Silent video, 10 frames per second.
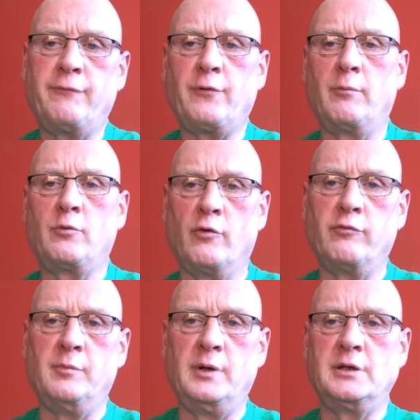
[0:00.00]
from
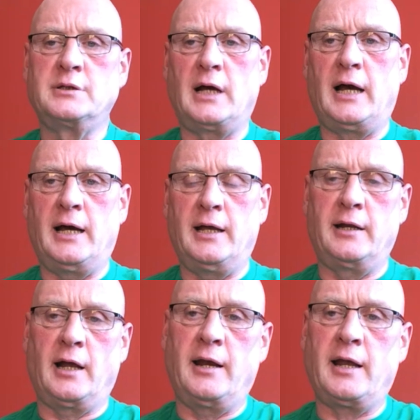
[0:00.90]
governments and